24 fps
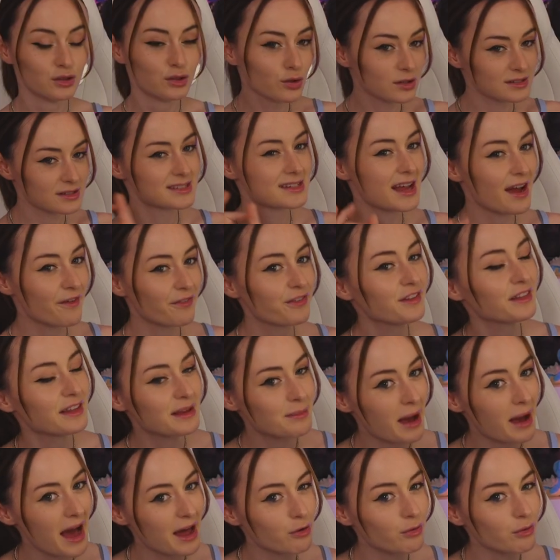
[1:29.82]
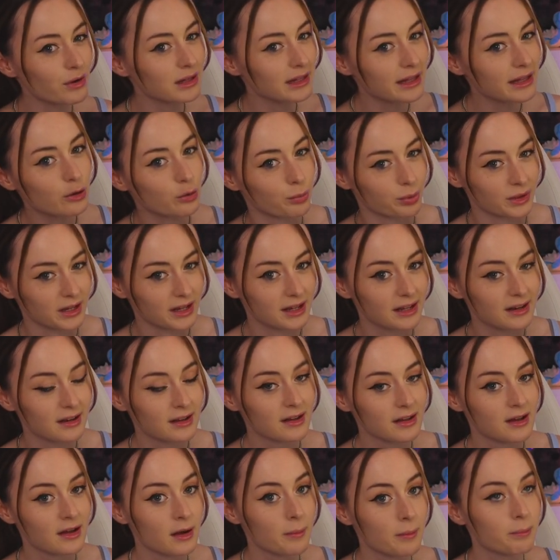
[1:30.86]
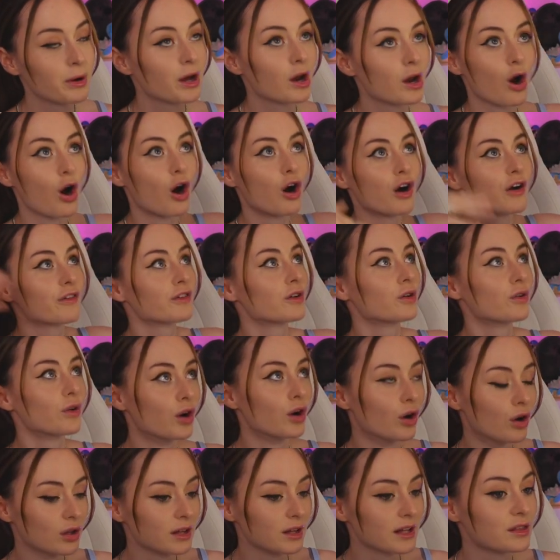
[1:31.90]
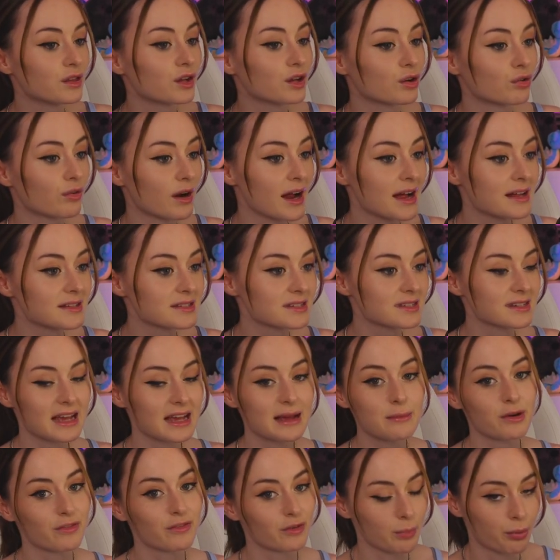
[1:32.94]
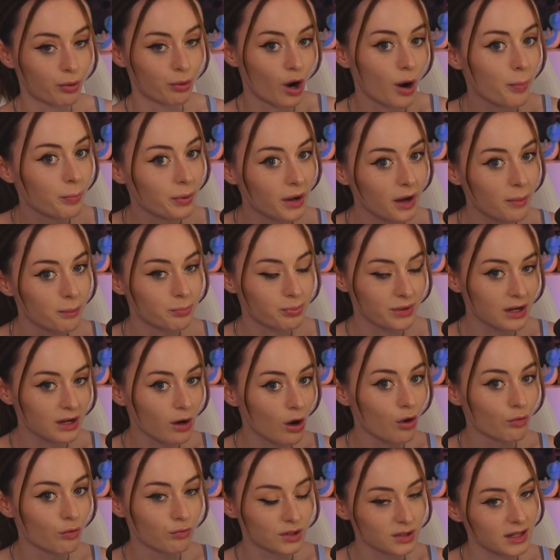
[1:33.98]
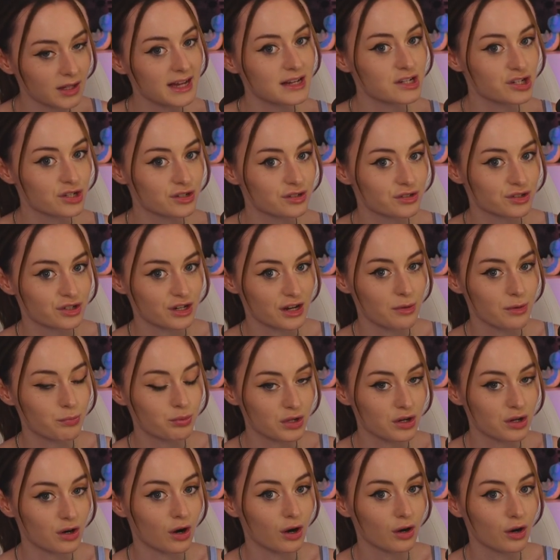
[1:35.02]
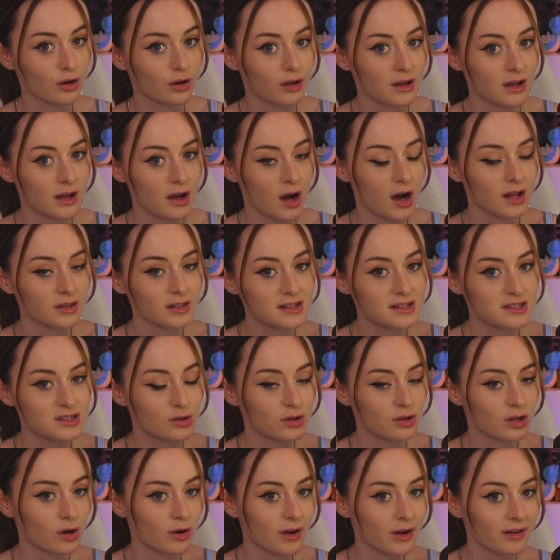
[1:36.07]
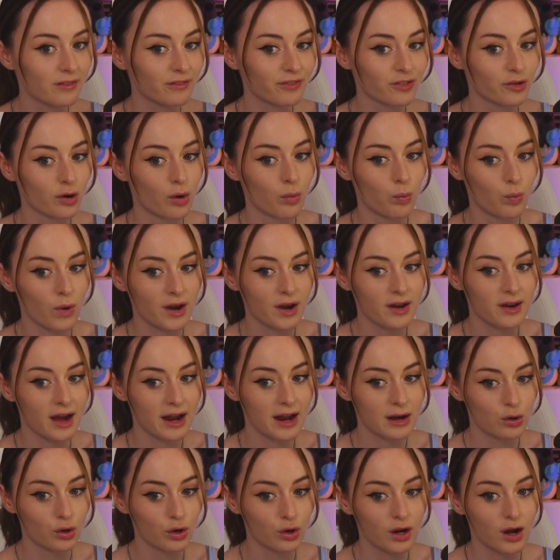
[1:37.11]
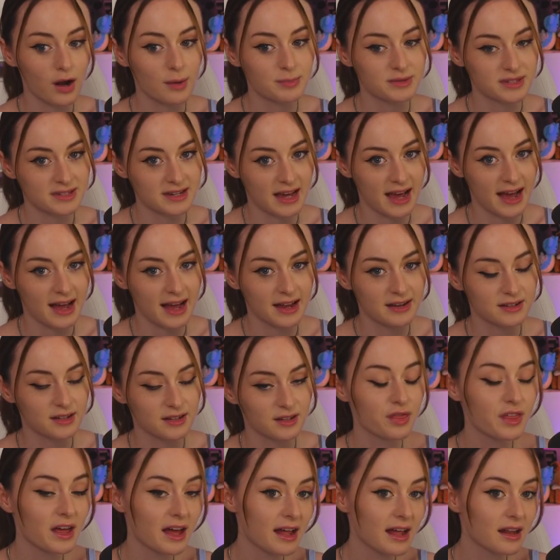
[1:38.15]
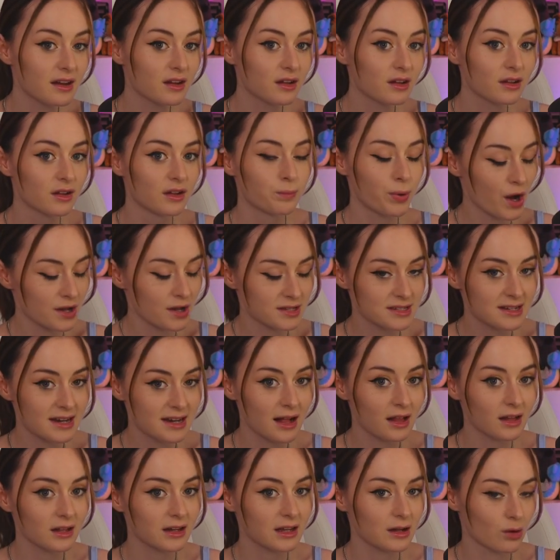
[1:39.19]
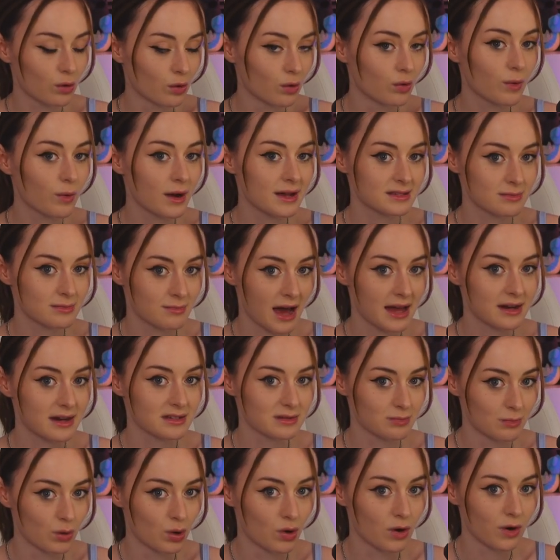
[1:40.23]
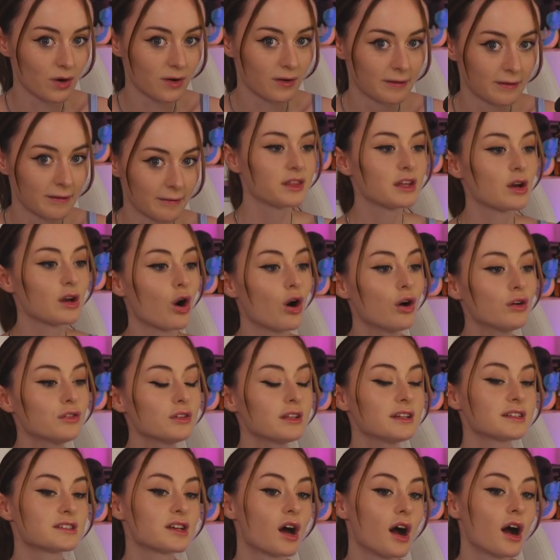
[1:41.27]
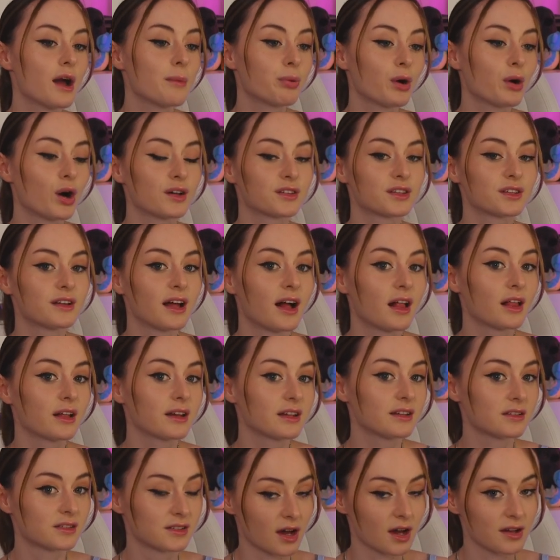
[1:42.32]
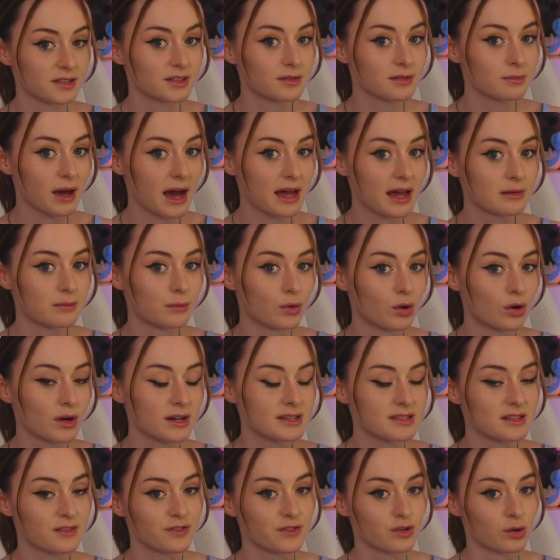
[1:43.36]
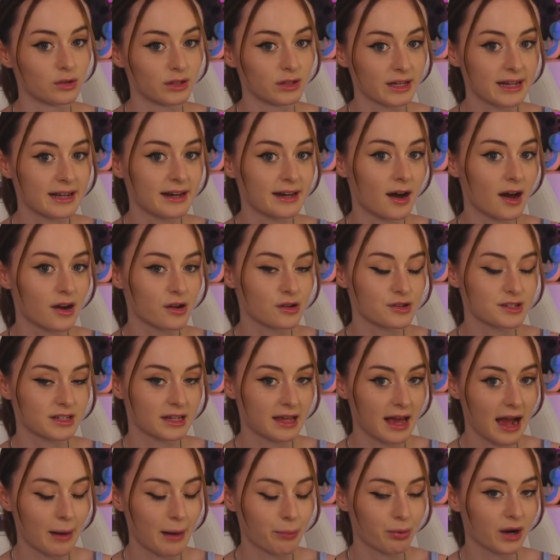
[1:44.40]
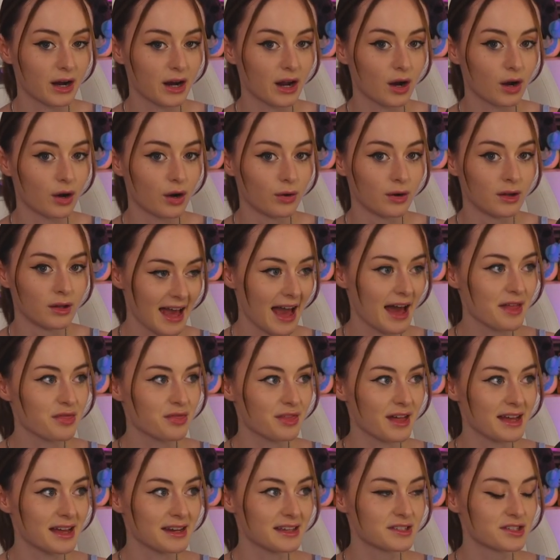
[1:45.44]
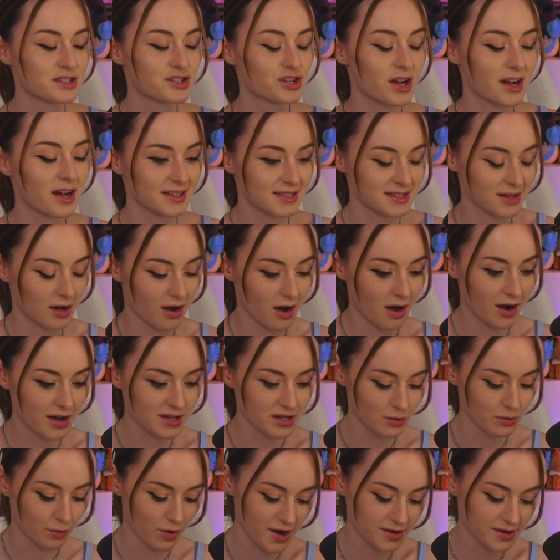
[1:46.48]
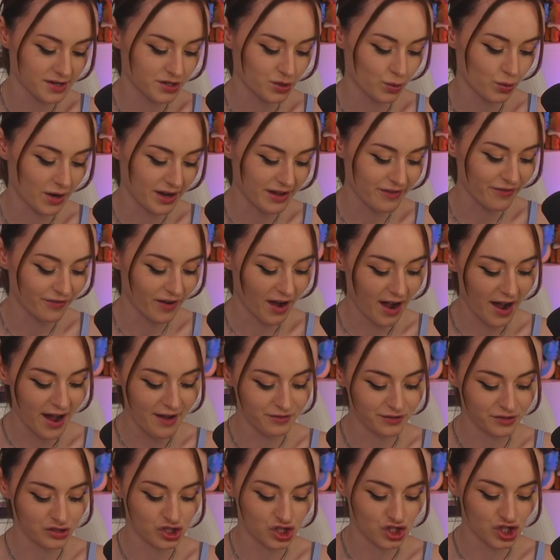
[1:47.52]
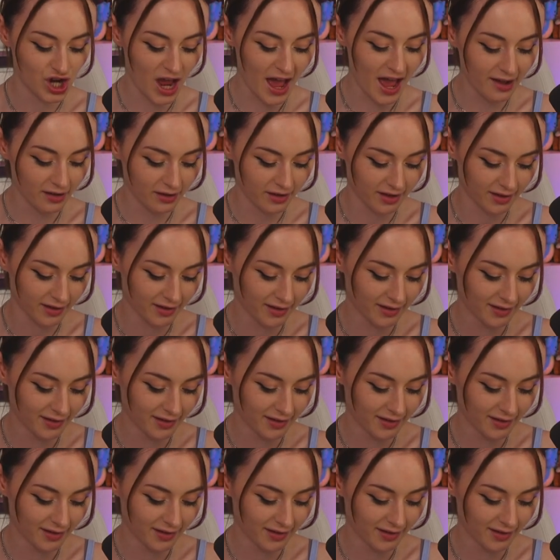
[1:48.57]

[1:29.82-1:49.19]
Looks definitely matter a little bit, but overall, in the grand scheme of a proper big old relationship, you know, unless you're going for a one-night hookup stand, then personality always matters more. The only time personality doesn't matter more is if you're Leonardo DiCaprio. And then it's just, are you under 25? Check.